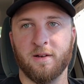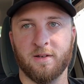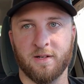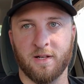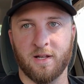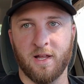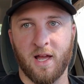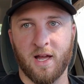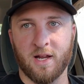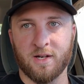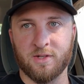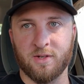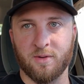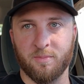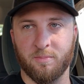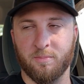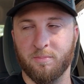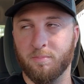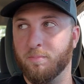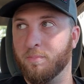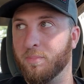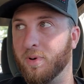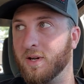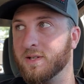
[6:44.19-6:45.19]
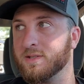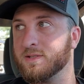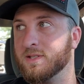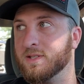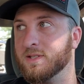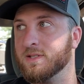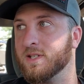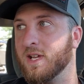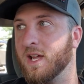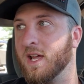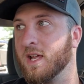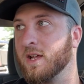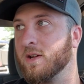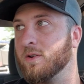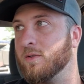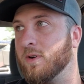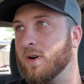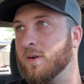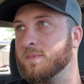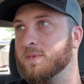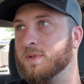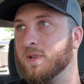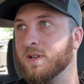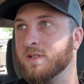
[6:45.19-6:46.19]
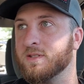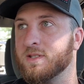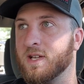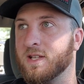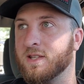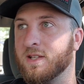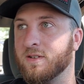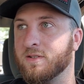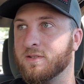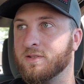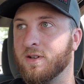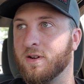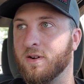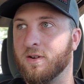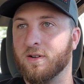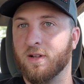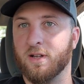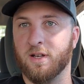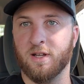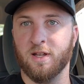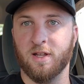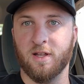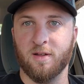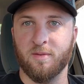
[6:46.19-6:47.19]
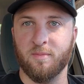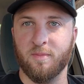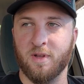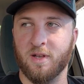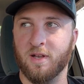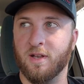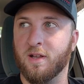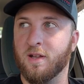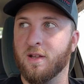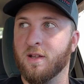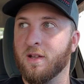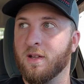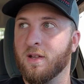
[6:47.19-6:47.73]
and he actually busted his ankle up. So I was out there talking to him and